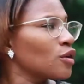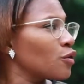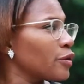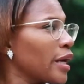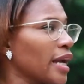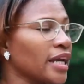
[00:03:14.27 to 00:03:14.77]

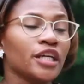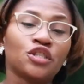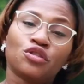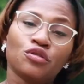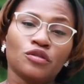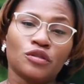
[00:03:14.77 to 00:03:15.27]
create
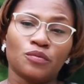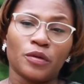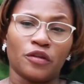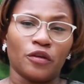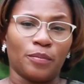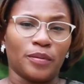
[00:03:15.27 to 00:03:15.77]
issues
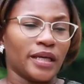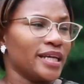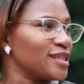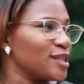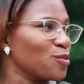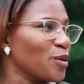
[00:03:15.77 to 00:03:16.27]
with your
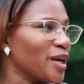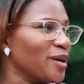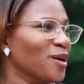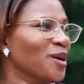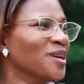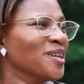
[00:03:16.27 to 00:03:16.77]
plants as well.